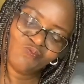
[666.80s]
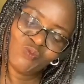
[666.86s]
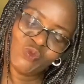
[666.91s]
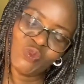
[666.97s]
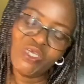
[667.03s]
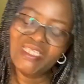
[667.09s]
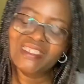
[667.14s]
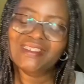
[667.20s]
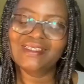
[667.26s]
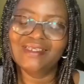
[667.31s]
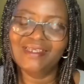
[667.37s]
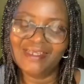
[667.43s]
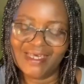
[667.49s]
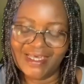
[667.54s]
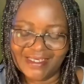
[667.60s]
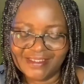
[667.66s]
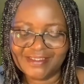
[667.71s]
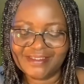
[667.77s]
20
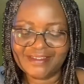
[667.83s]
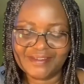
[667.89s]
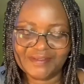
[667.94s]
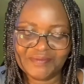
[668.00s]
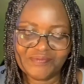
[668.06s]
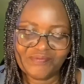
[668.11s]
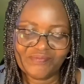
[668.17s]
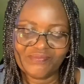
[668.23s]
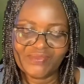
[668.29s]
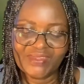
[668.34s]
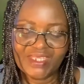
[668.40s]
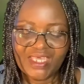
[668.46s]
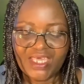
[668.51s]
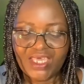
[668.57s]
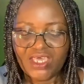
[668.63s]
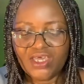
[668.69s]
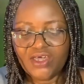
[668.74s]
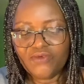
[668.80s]
lives.
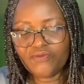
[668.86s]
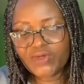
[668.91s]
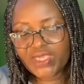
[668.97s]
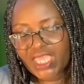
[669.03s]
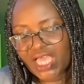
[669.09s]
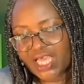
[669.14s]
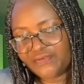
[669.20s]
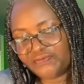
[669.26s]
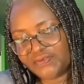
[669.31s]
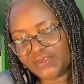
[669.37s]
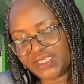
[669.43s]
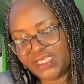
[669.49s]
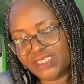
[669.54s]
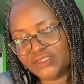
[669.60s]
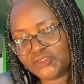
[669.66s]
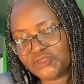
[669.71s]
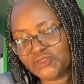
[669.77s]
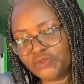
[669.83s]
We
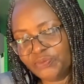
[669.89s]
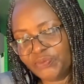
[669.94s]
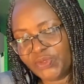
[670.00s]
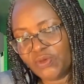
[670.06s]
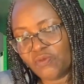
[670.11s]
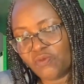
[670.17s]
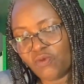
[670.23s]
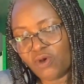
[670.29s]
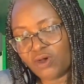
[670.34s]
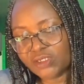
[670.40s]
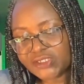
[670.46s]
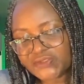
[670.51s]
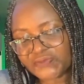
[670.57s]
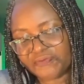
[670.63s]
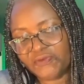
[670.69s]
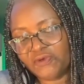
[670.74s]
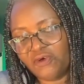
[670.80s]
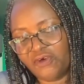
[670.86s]
Africans should be
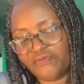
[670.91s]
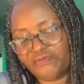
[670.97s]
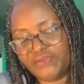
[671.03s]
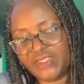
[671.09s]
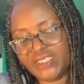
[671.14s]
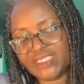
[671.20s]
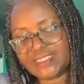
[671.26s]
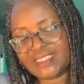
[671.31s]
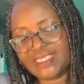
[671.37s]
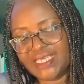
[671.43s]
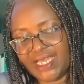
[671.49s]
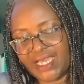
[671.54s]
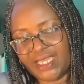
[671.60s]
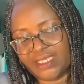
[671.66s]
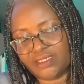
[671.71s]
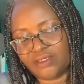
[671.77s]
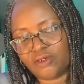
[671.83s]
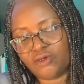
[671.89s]
watchful of this
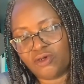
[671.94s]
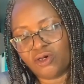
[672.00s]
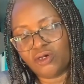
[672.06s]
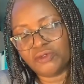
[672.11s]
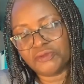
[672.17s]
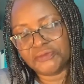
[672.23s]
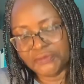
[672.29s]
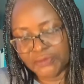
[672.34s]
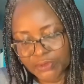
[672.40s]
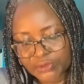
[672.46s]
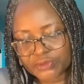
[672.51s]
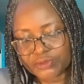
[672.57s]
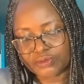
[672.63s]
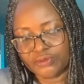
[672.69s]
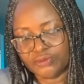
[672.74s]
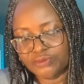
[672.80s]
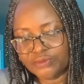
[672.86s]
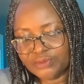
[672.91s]
guy called
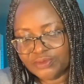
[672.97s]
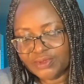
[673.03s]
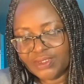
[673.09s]
Ruto.